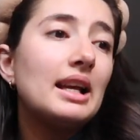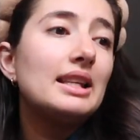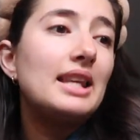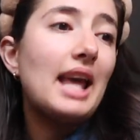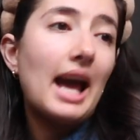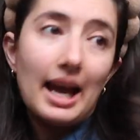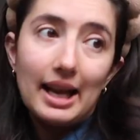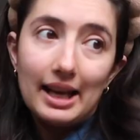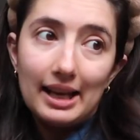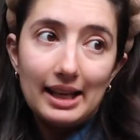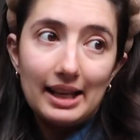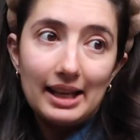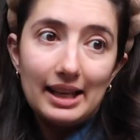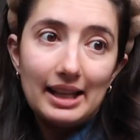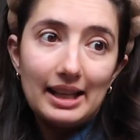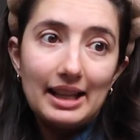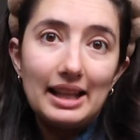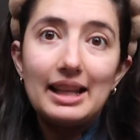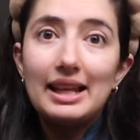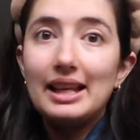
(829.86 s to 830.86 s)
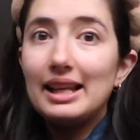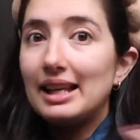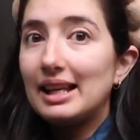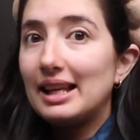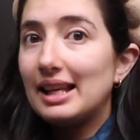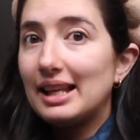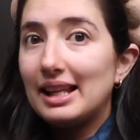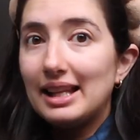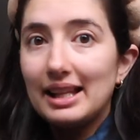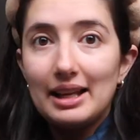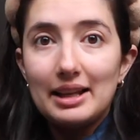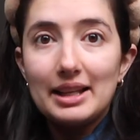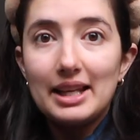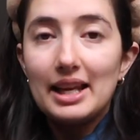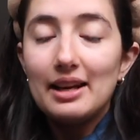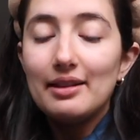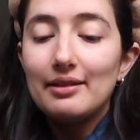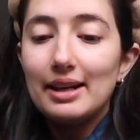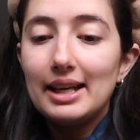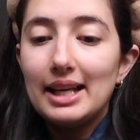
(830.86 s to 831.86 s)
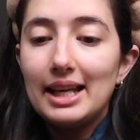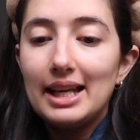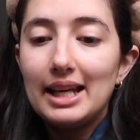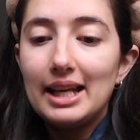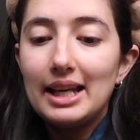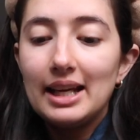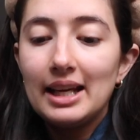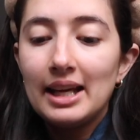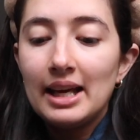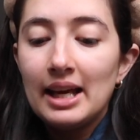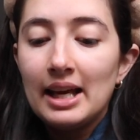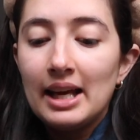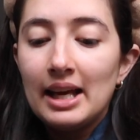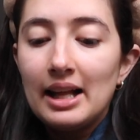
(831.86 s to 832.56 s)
yeah, getting ready.